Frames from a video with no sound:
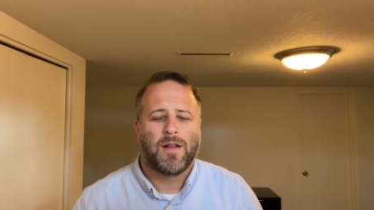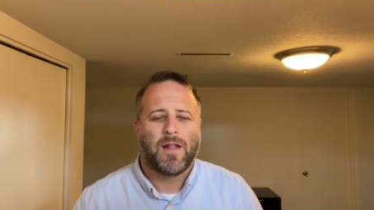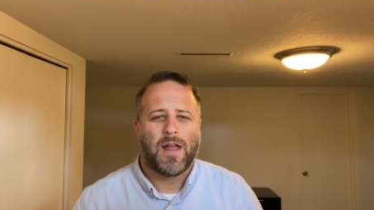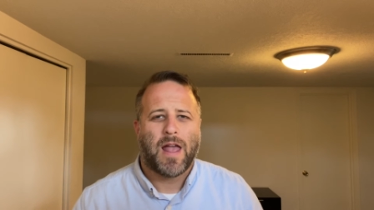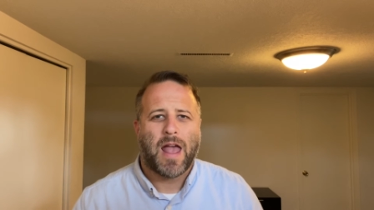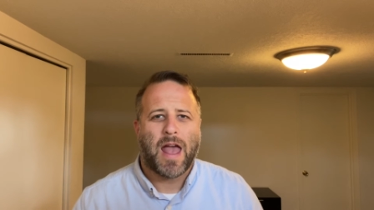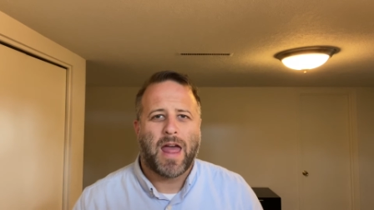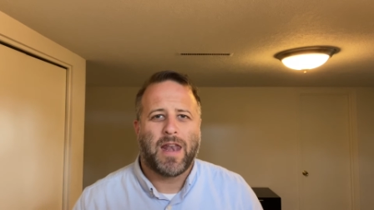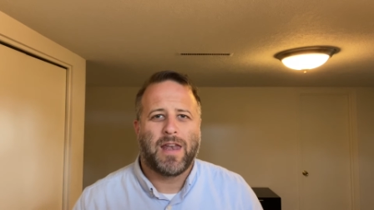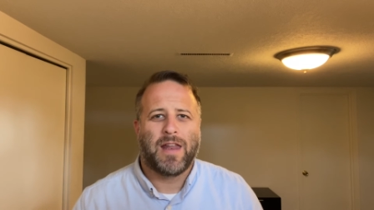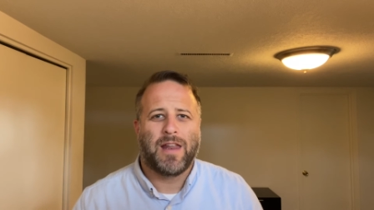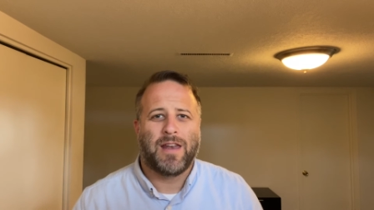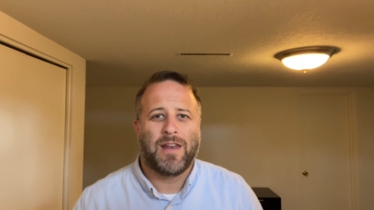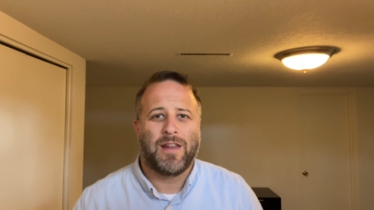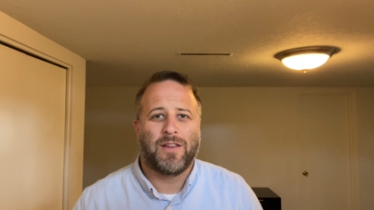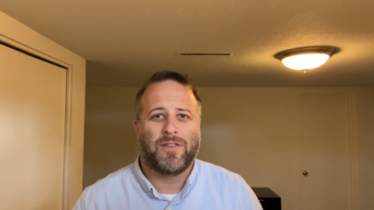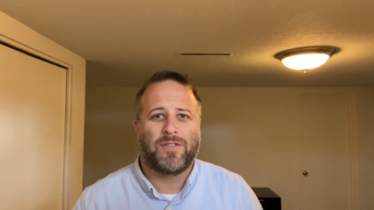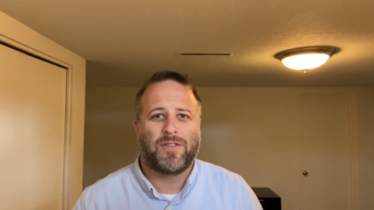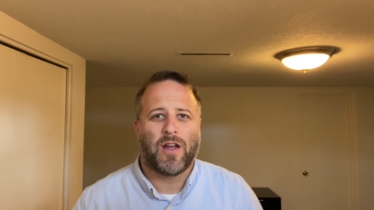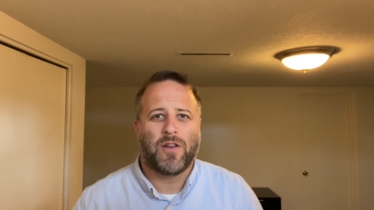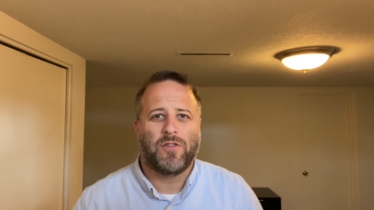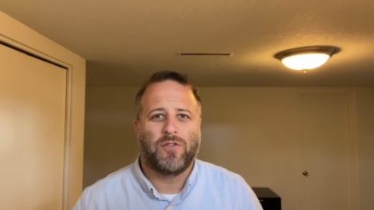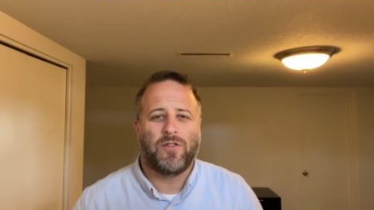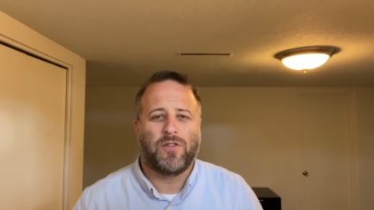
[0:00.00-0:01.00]
and in his
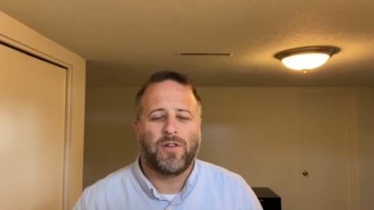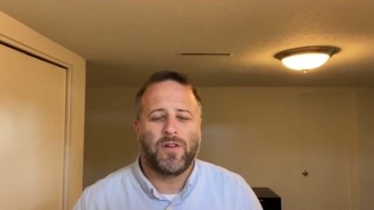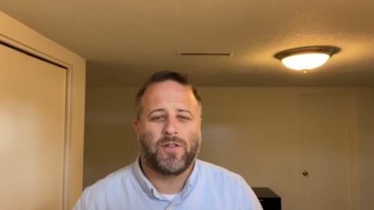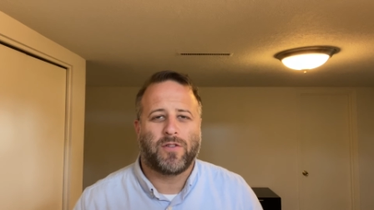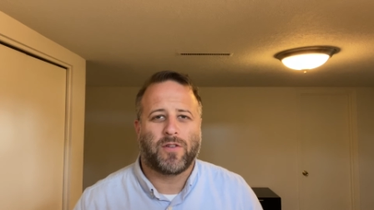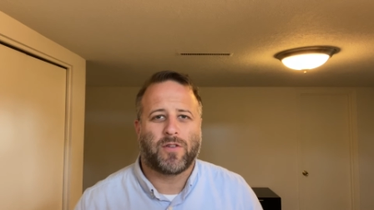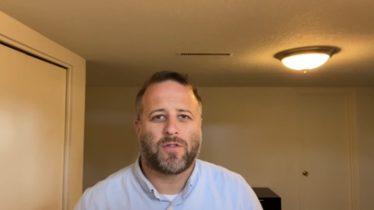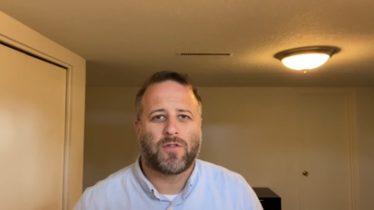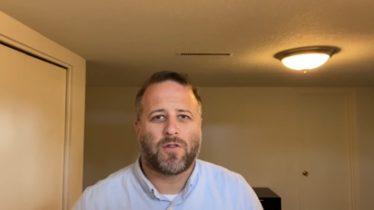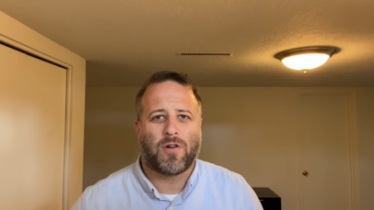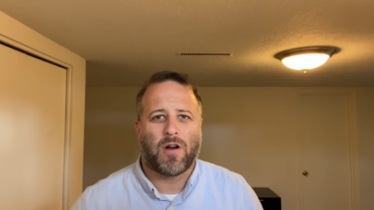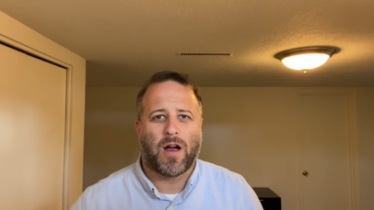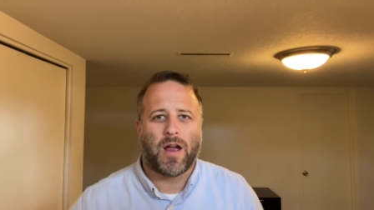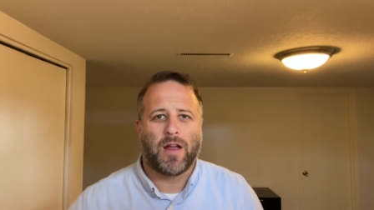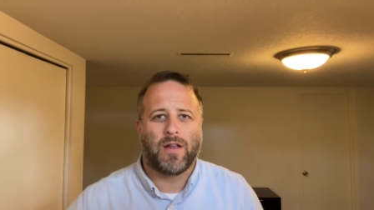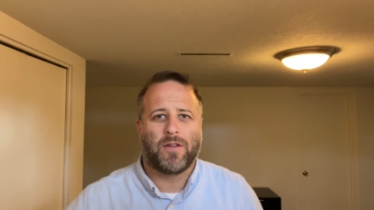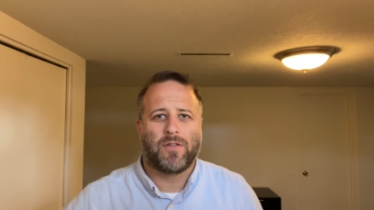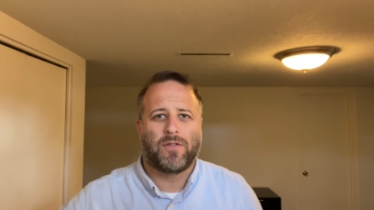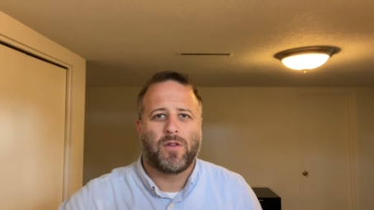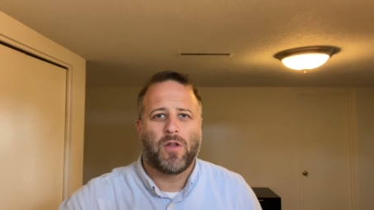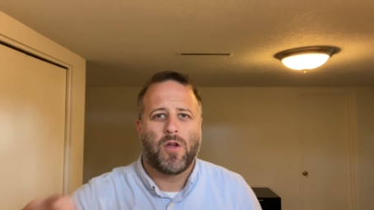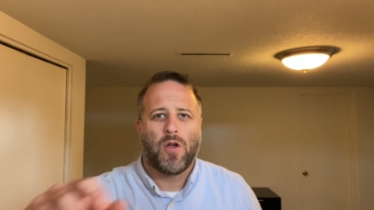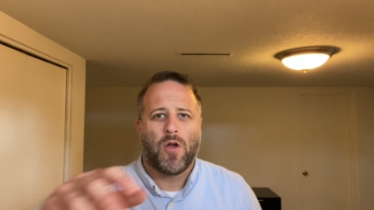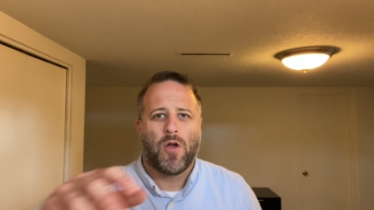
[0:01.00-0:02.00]
son Jesus
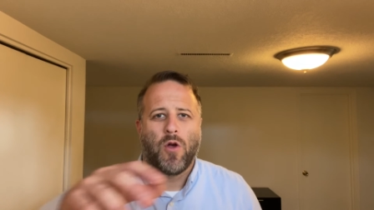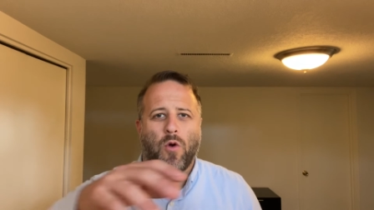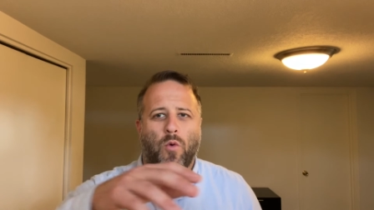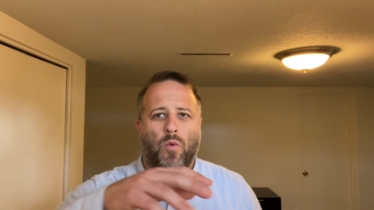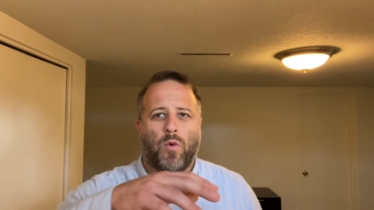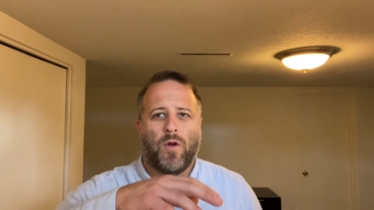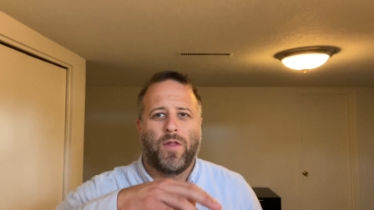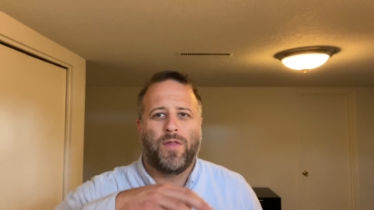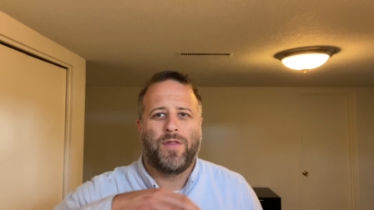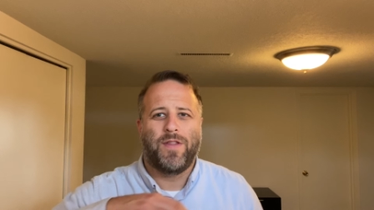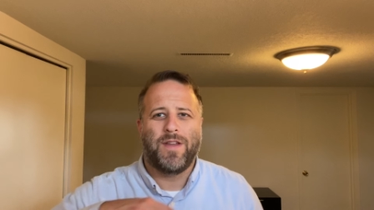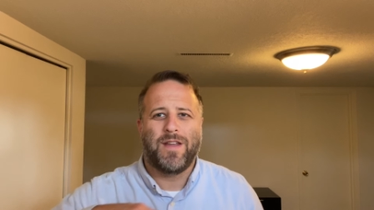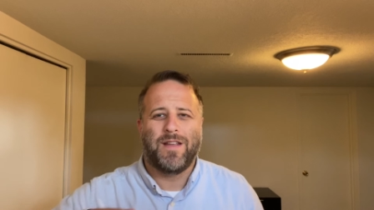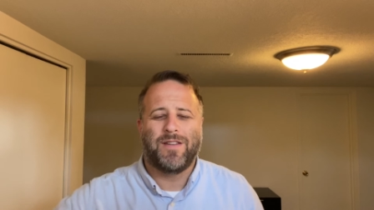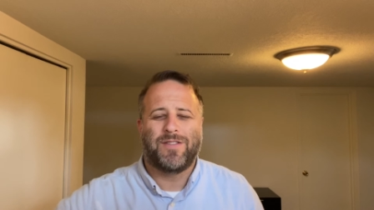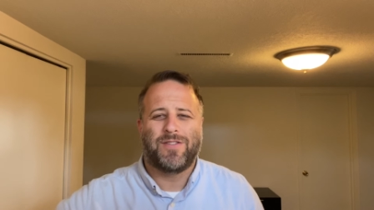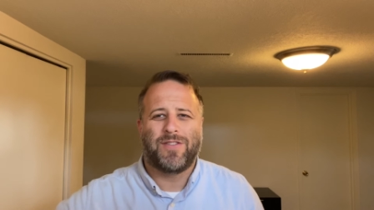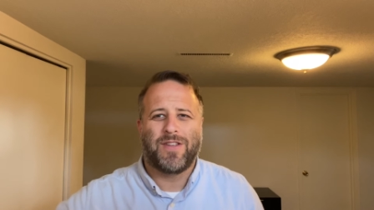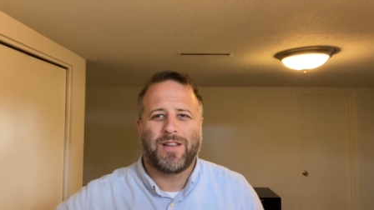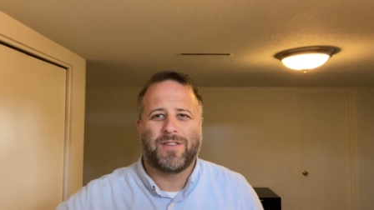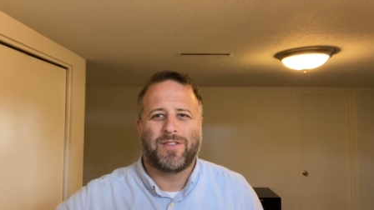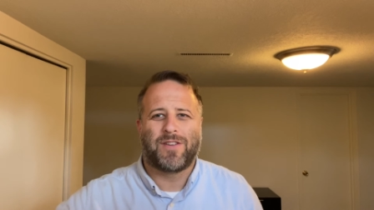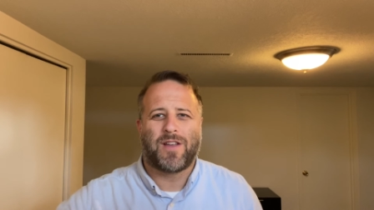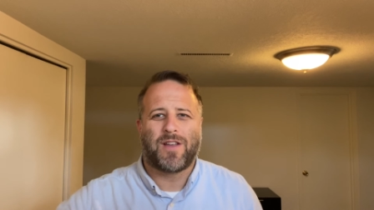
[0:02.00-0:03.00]
Christ would these
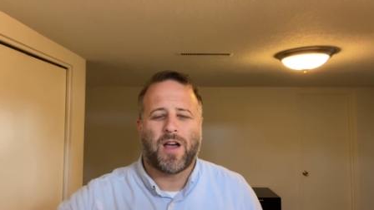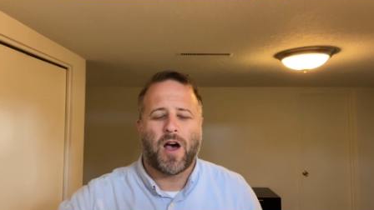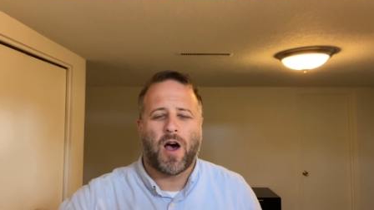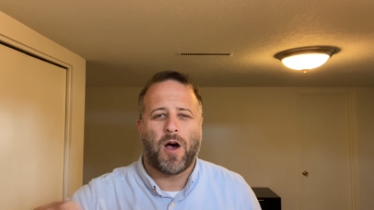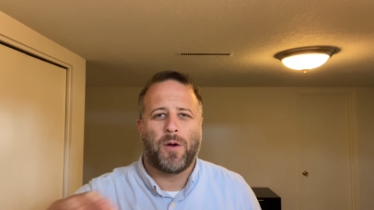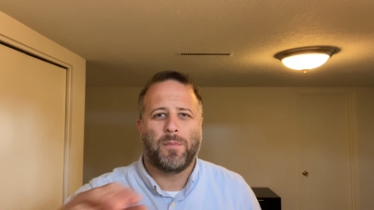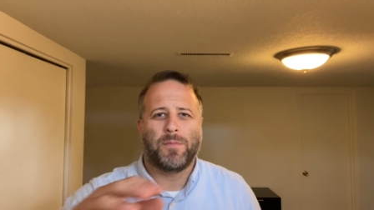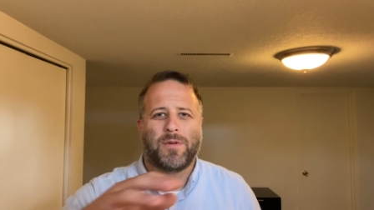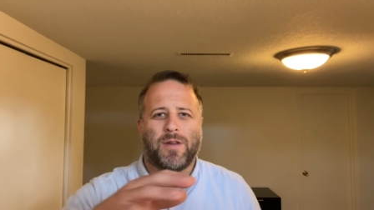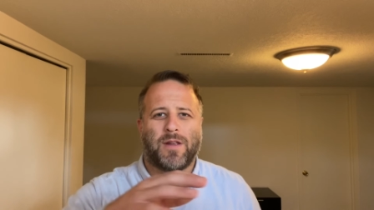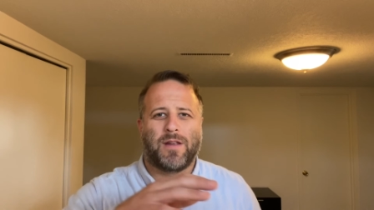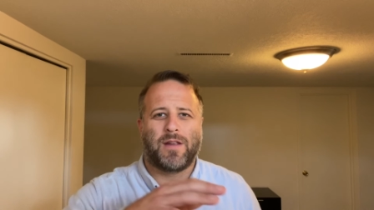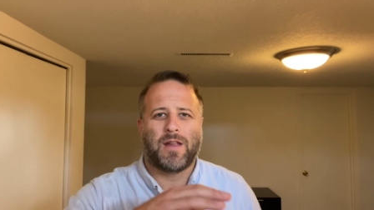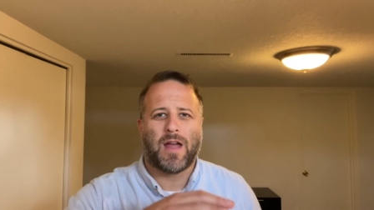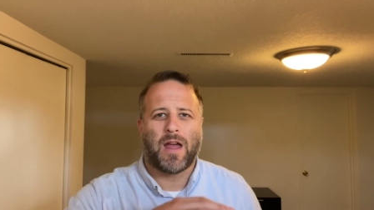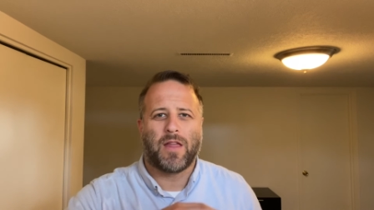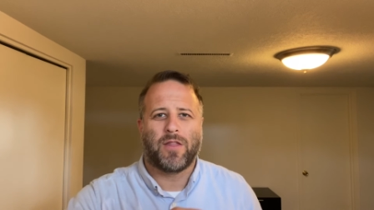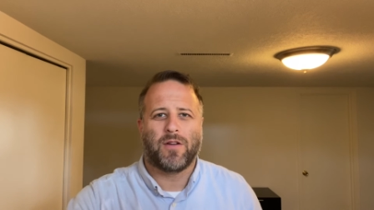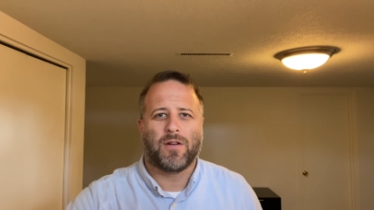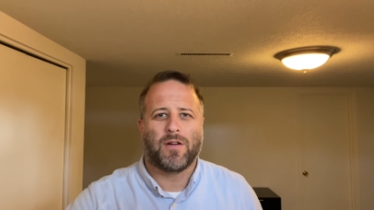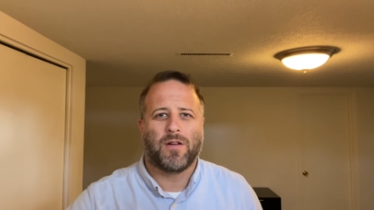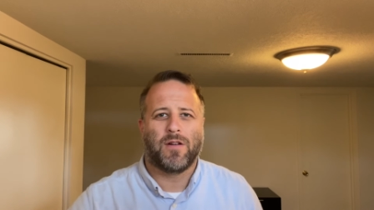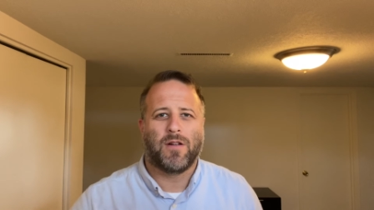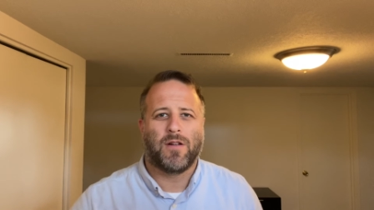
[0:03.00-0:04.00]
things come
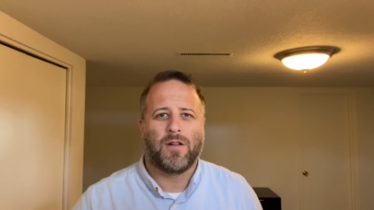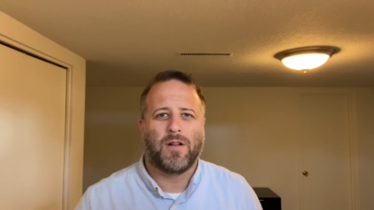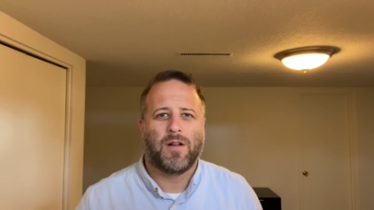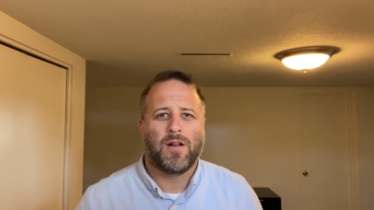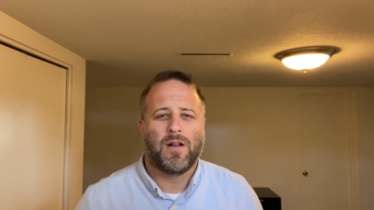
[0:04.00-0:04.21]
together.